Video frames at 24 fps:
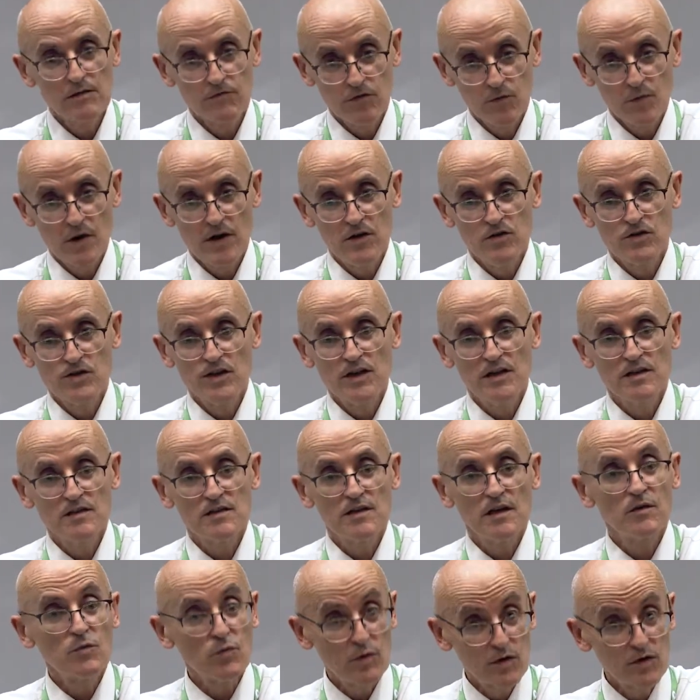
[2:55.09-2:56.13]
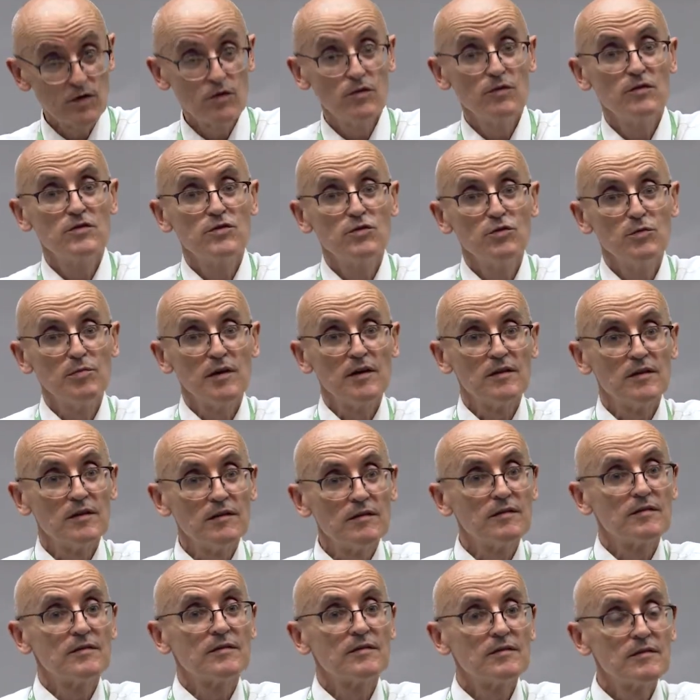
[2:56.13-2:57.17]
from Irish Aid said, what are you going to do about
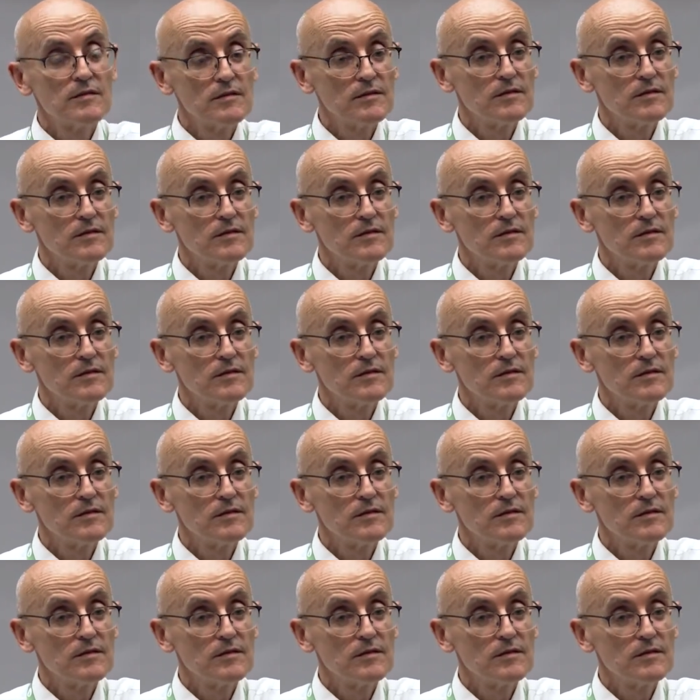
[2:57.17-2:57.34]
this?